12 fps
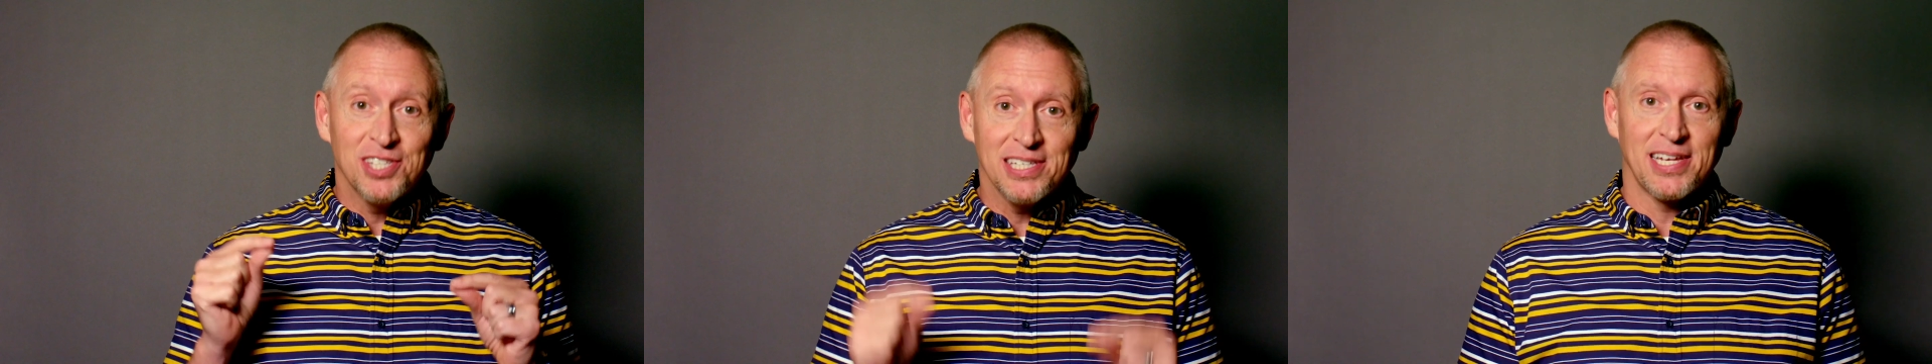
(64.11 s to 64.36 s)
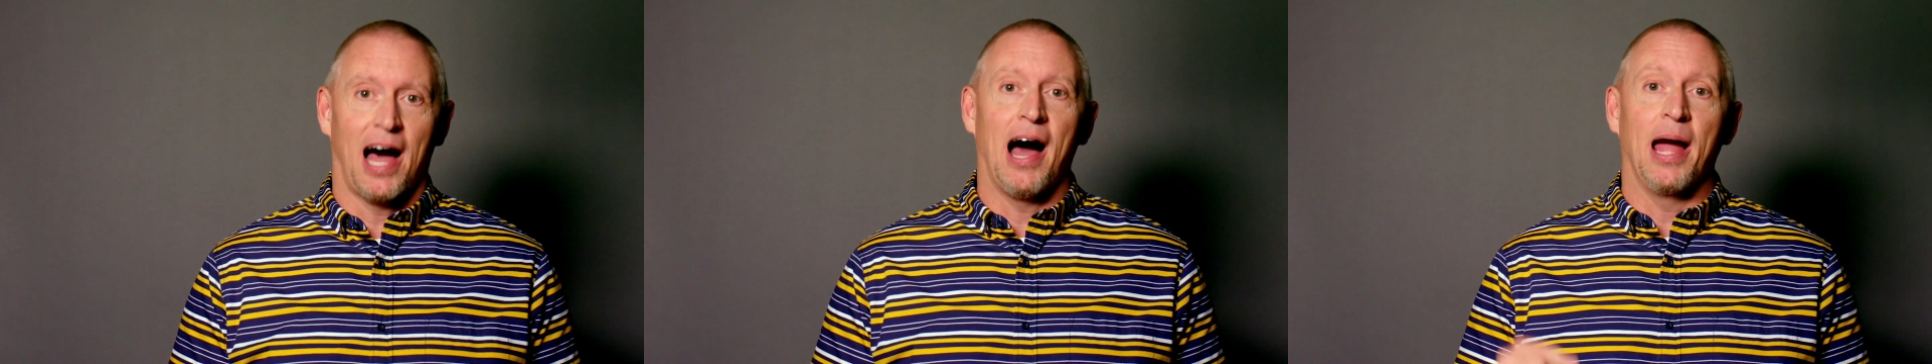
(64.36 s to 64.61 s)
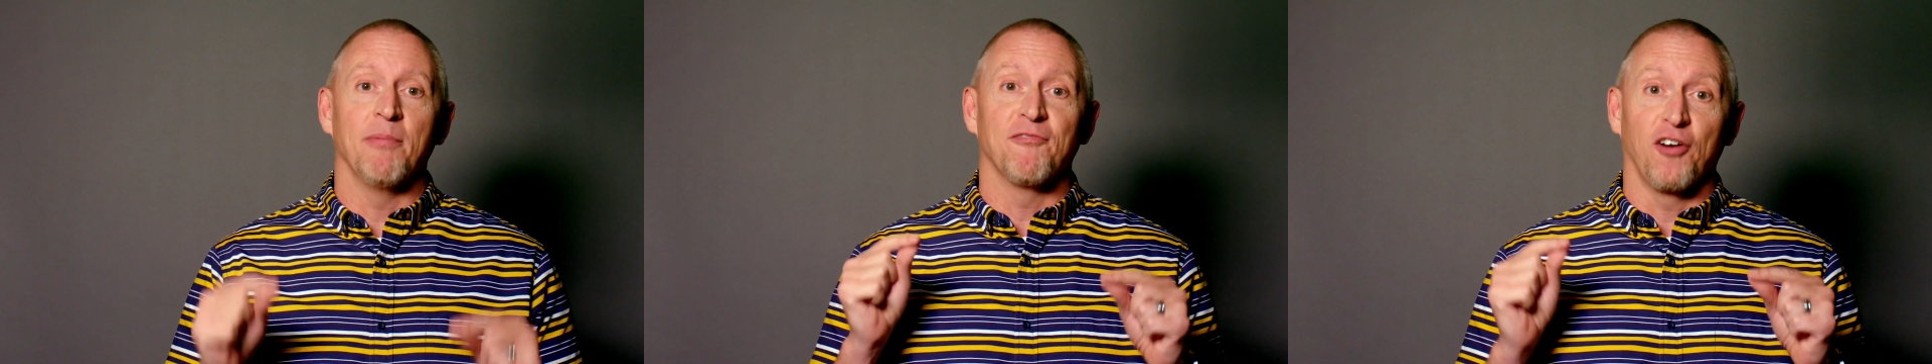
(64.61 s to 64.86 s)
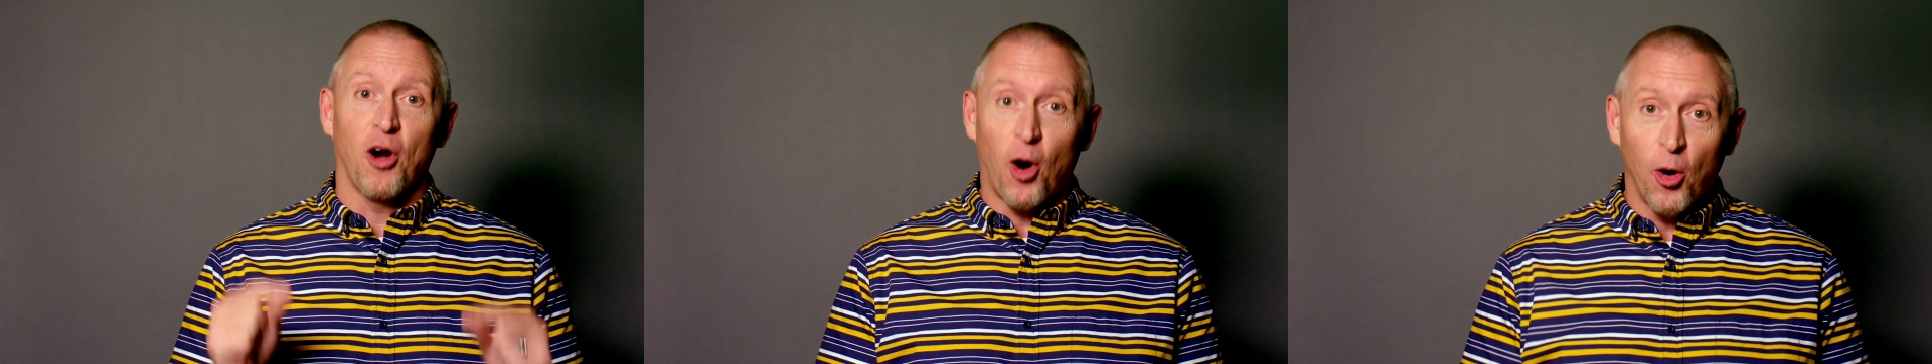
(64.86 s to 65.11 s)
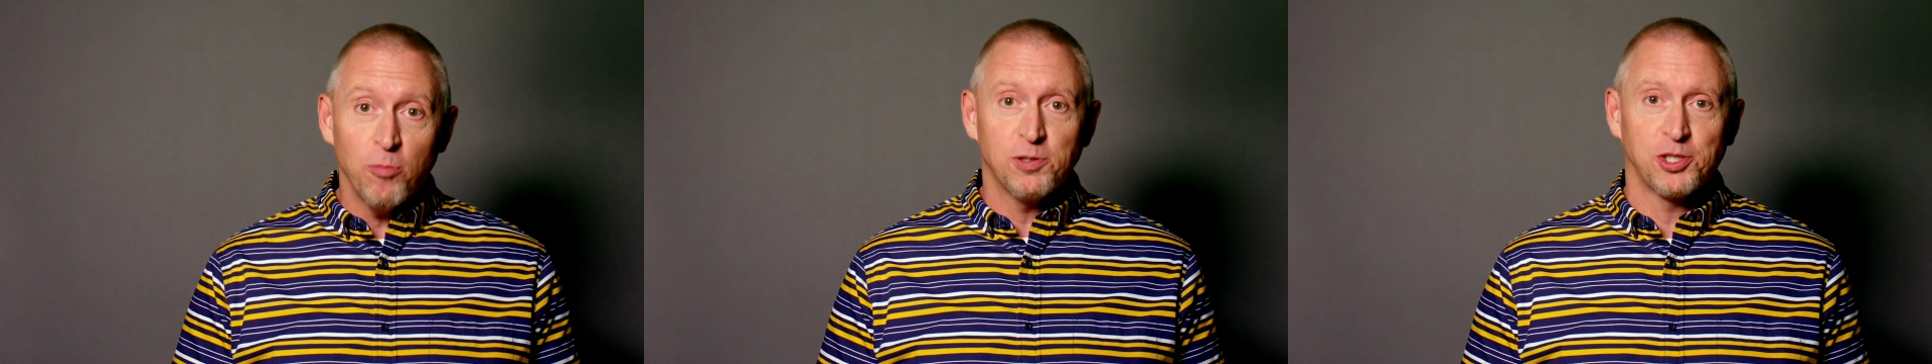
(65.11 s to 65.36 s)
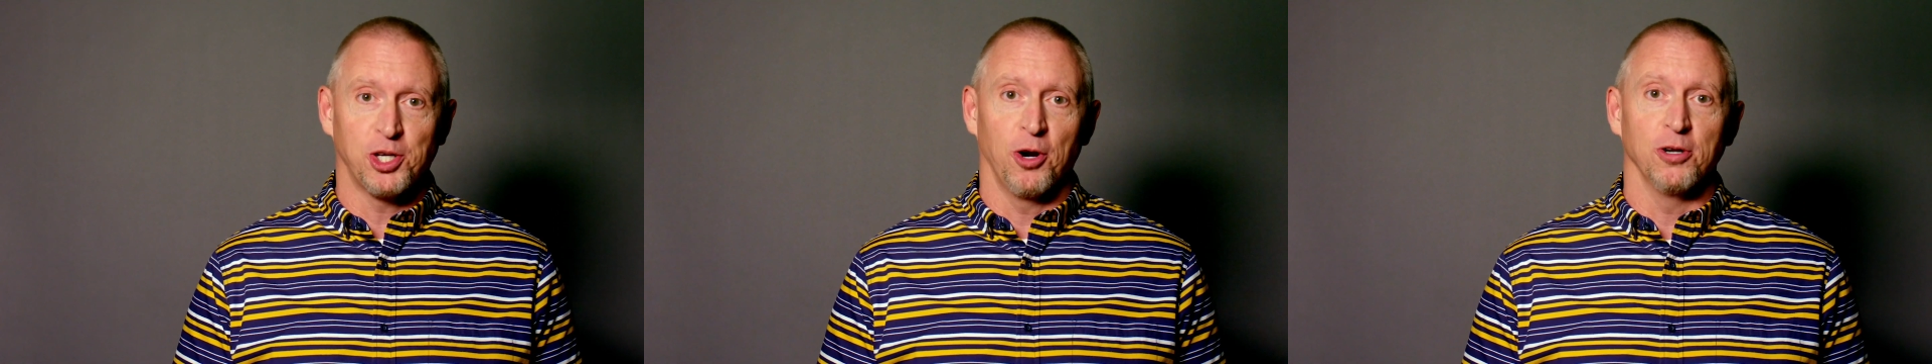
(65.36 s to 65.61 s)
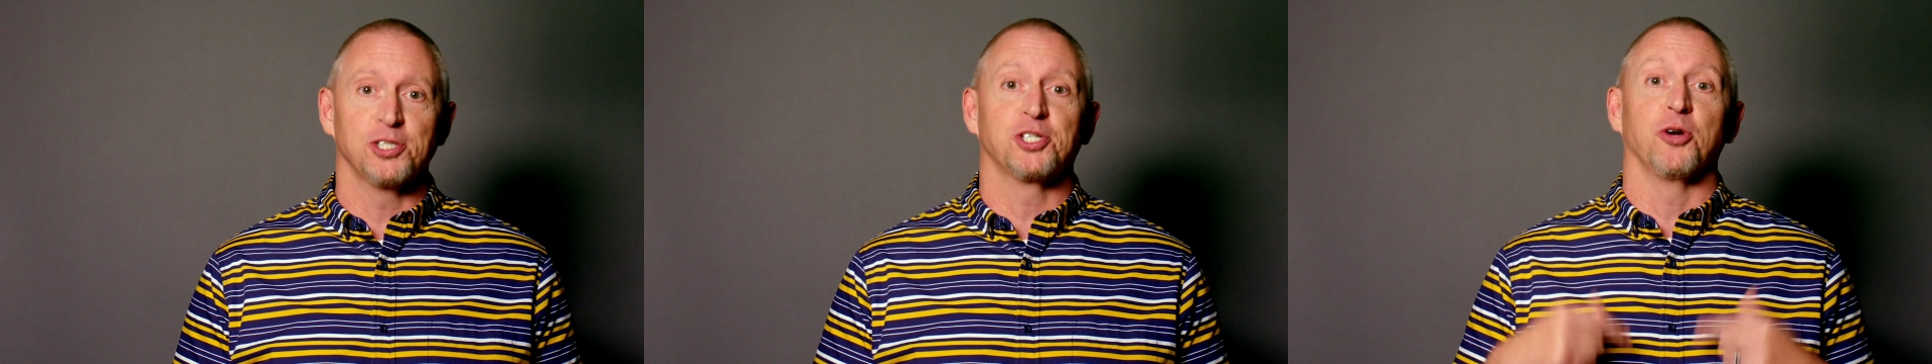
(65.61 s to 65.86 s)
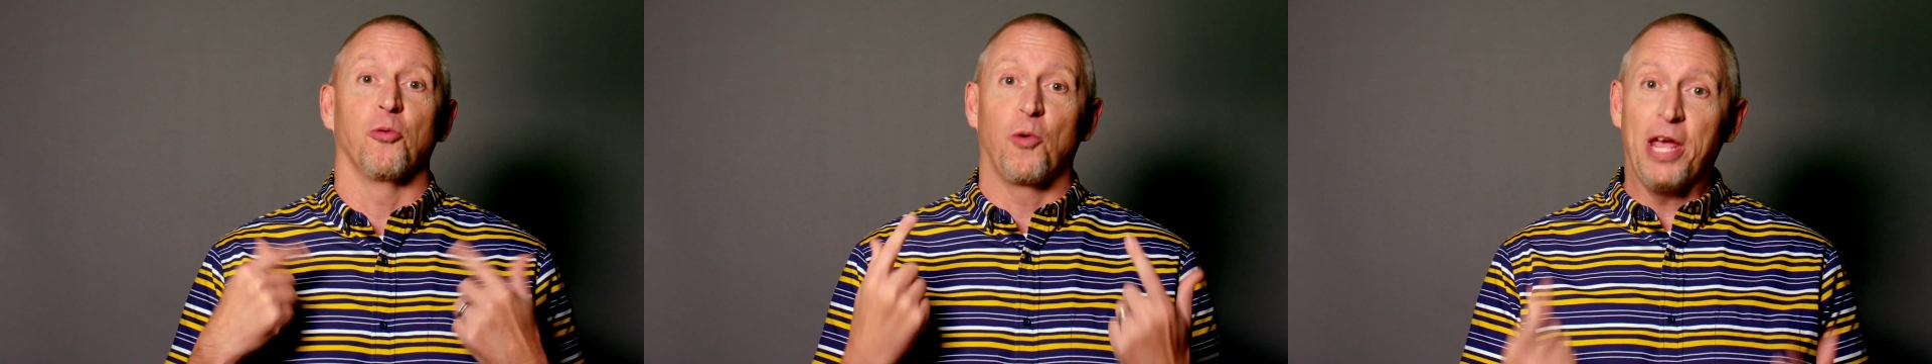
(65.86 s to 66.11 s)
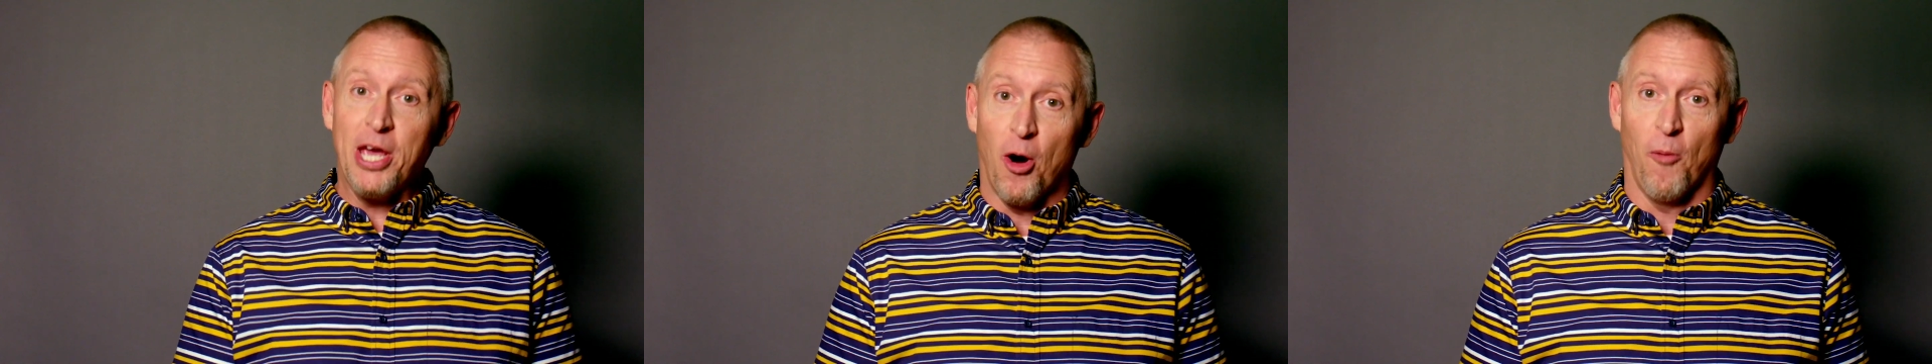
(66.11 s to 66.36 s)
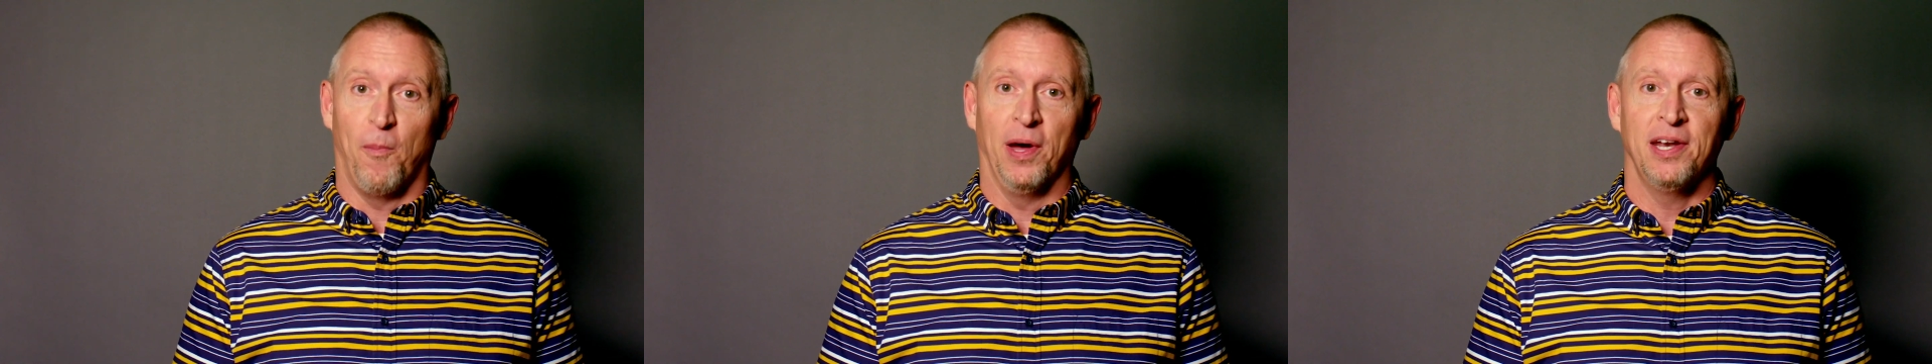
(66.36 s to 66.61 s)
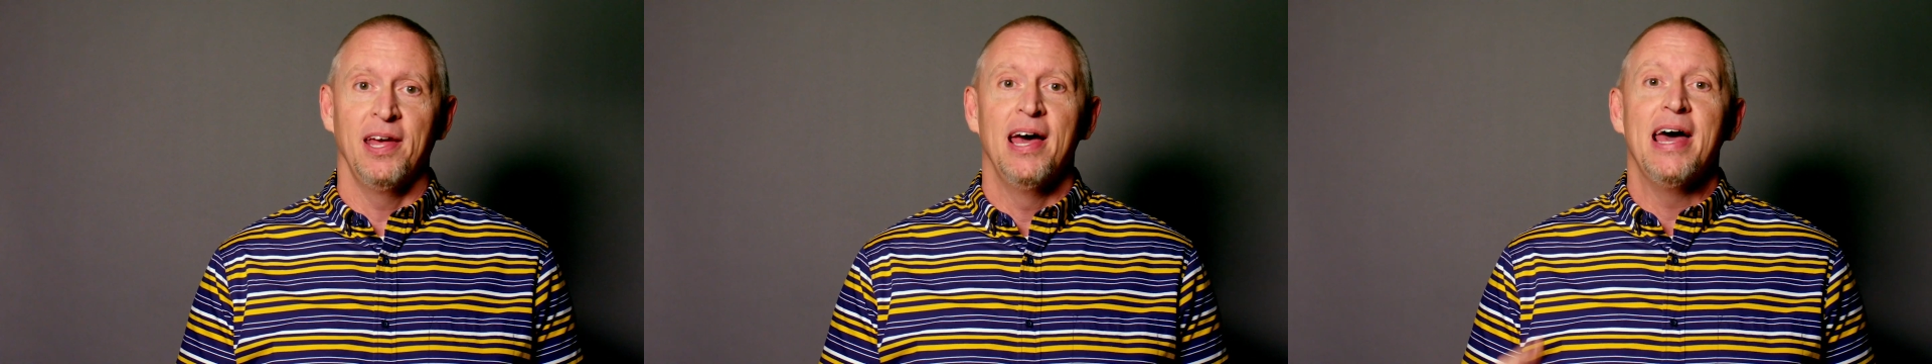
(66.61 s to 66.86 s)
the time for Hope Church to reopen